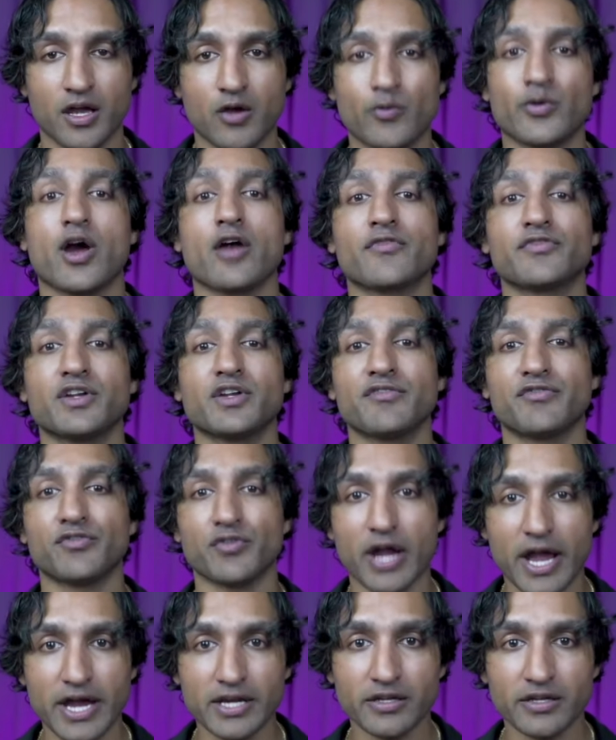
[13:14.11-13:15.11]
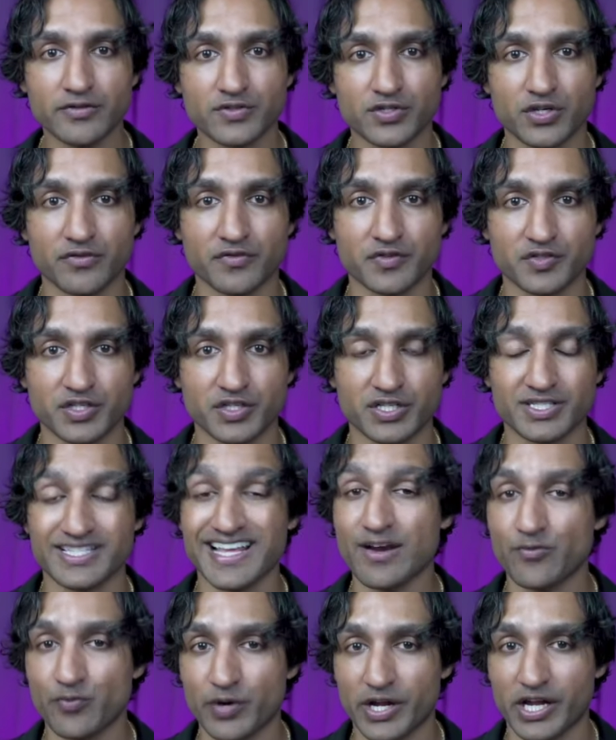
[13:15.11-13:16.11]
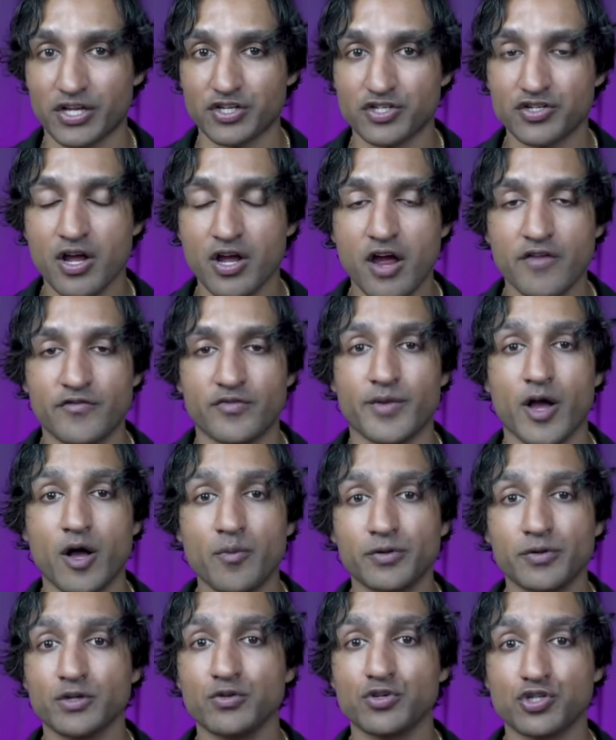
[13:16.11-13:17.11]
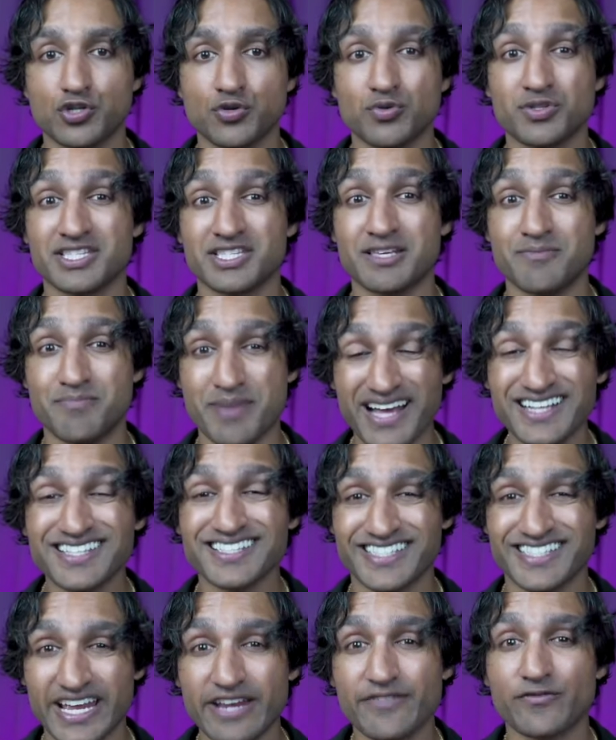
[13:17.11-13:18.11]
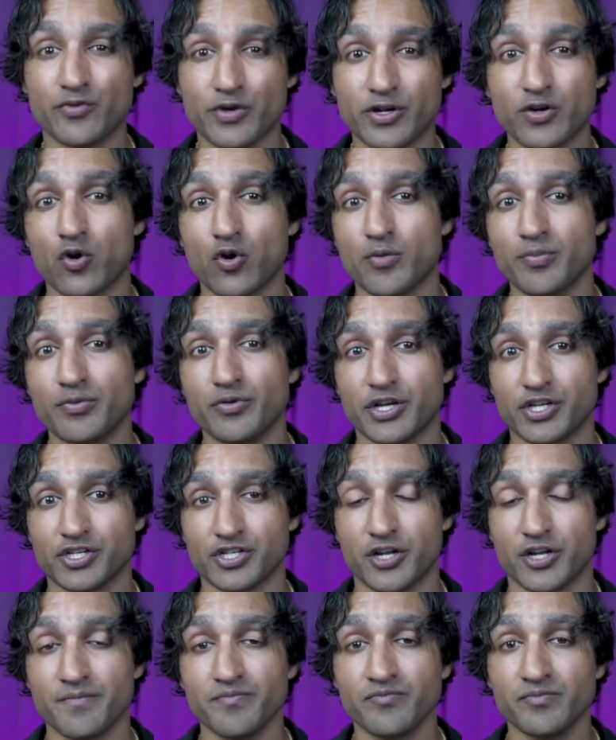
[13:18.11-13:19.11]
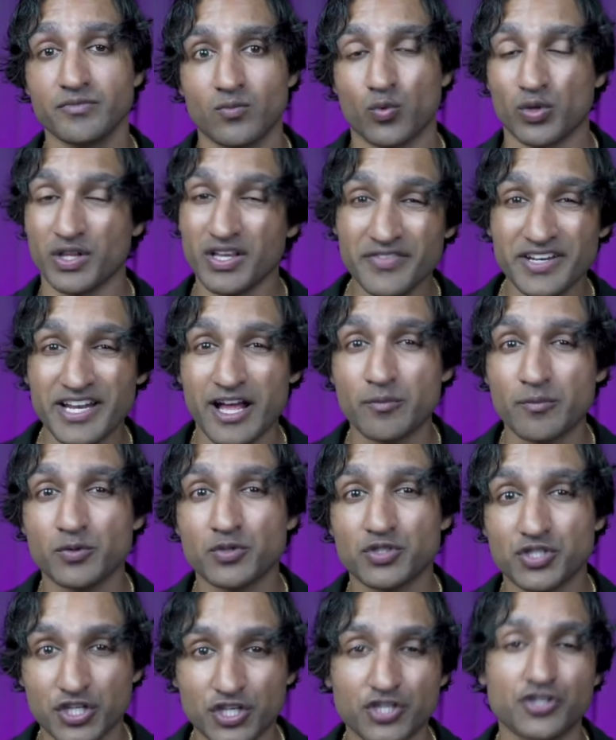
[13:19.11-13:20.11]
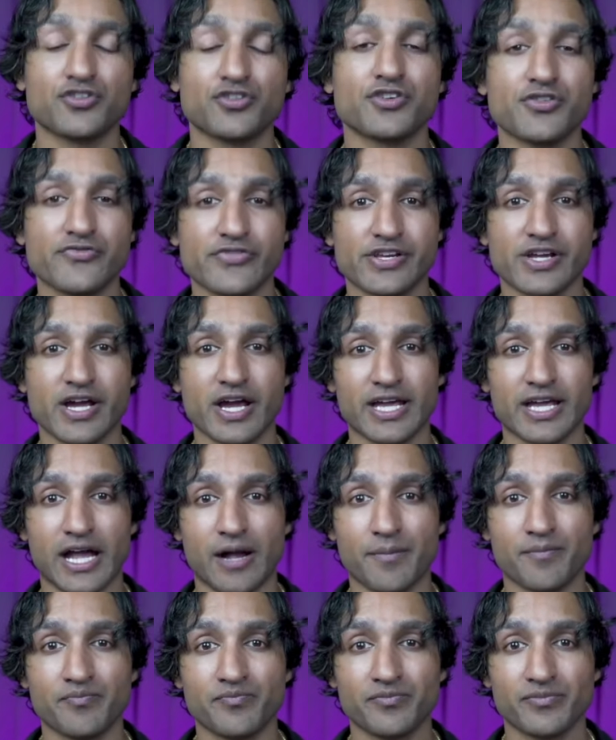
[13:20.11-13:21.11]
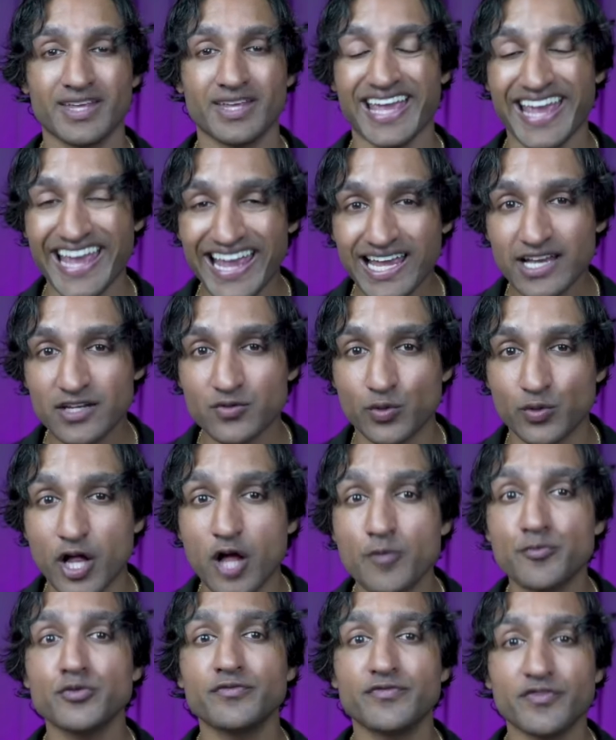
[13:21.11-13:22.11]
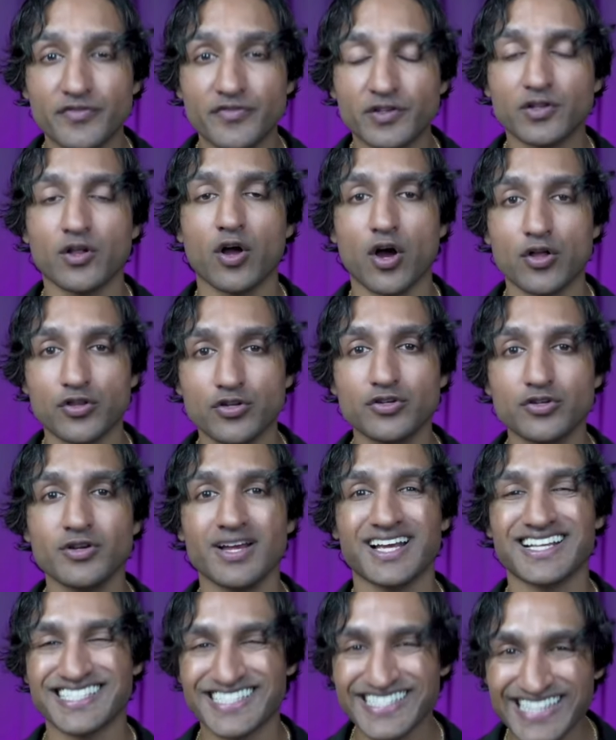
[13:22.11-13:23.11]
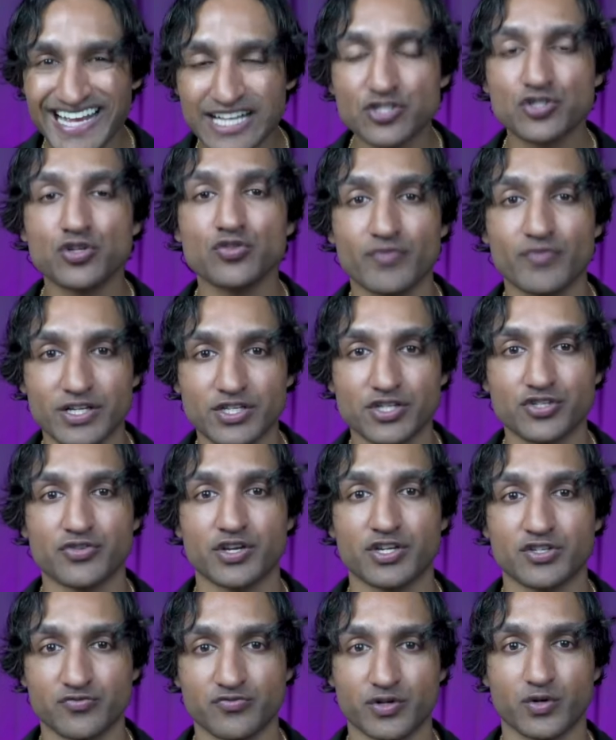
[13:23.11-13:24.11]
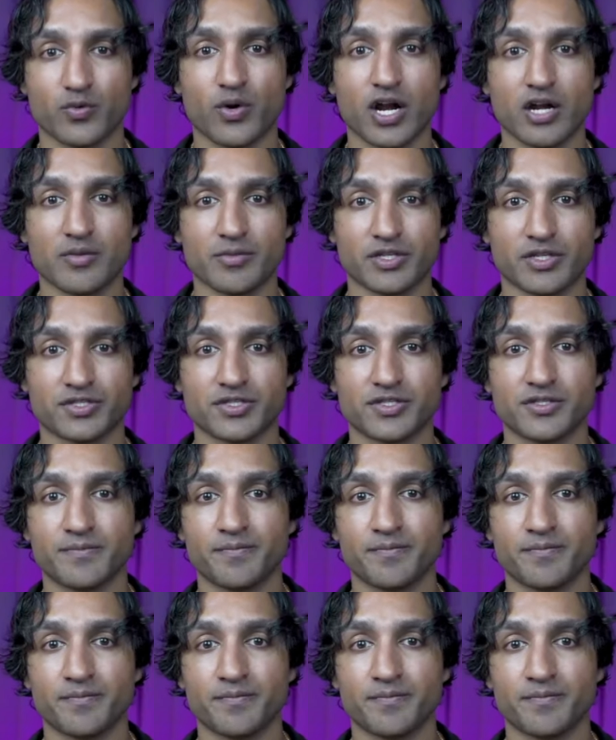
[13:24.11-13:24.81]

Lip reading: We offer a variety of services that range from helping you choose the best state for incorporation, we'll even help you secure your EIN, and we'll help you fulfill other essential registration requirements.